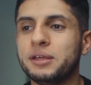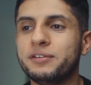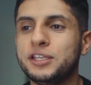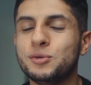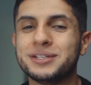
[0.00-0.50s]
know,
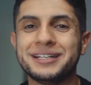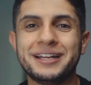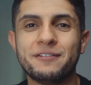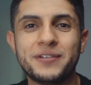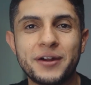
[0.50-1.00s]
even use it
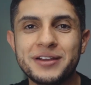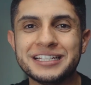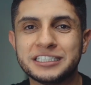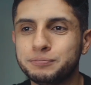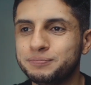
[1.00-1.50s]
in a
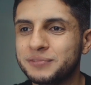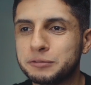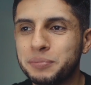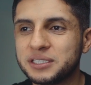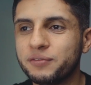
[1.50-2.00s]
very
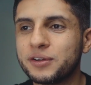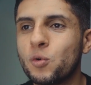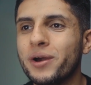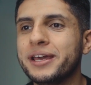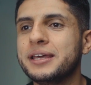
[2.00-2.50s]

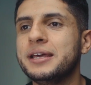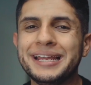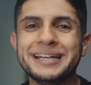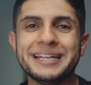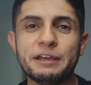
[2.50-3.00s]
specific way.
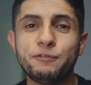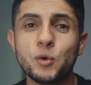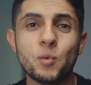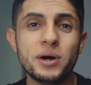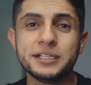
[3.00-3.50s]
And if
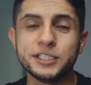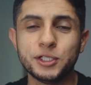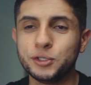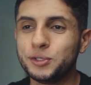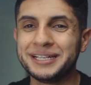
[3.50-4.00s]
you want,
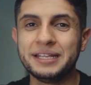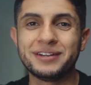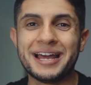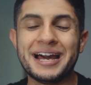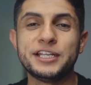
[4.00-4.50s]
you know, you can
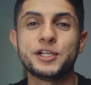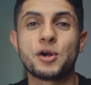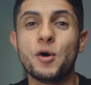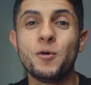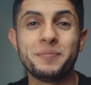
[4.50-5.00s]
even add
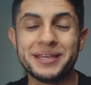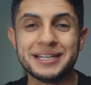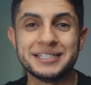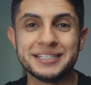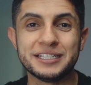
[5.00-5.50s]
your own
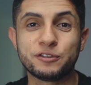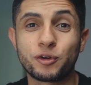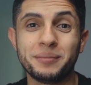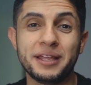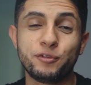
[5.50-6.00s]
PNGs
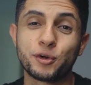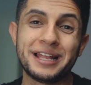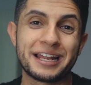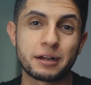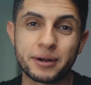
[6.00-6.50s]
from if you're
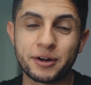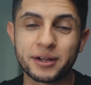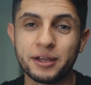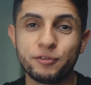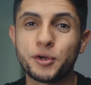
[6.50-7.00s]
Latin
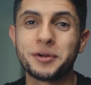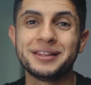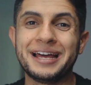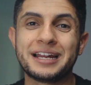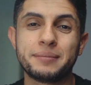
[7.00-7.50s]
America, if you're
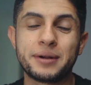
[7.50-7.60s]
in Latin